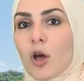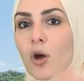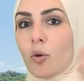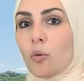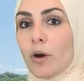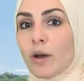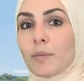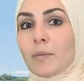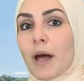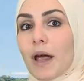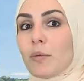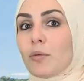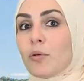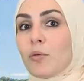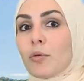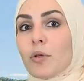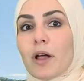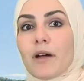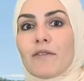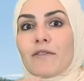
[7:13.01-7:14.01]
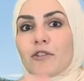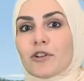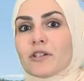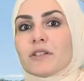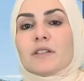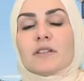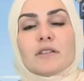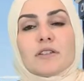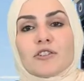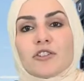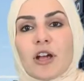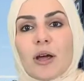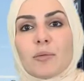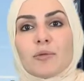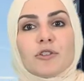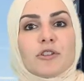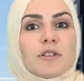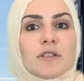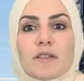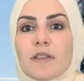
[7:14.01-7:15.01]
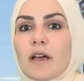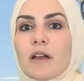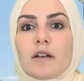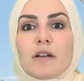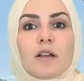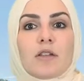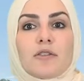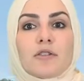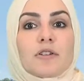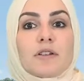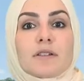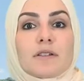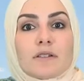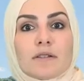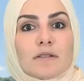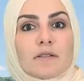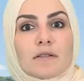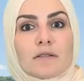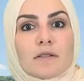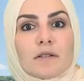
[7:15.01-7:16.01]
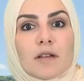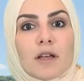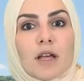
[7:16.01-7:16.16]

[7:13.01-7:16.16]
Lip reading: One Bible will have verses and chapters that another doesn't.